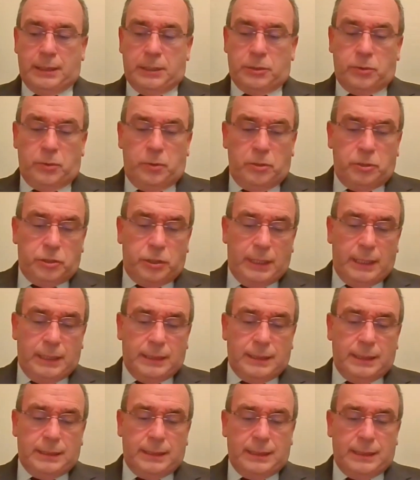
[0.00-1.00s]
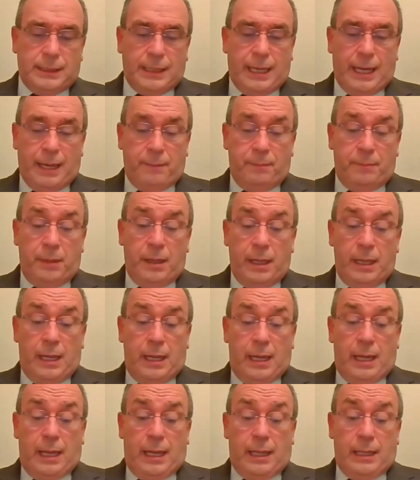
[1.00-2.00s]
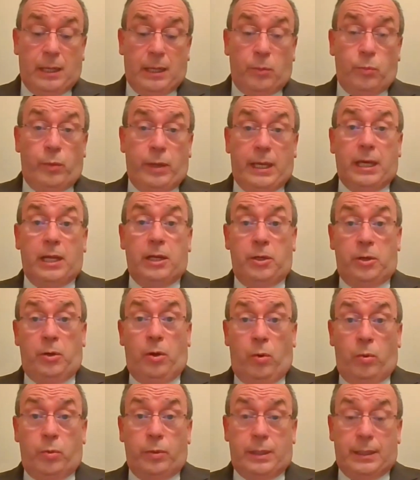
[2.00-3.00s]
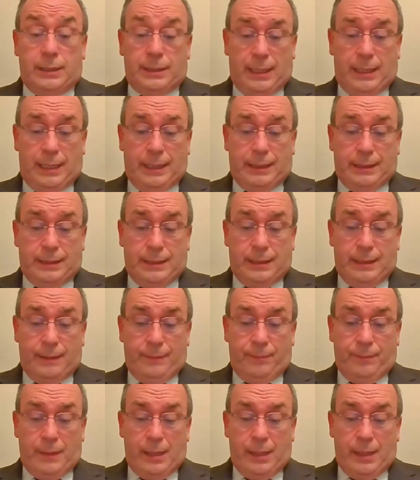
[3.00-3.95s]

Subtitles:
And so Jesus has come that we can know this light.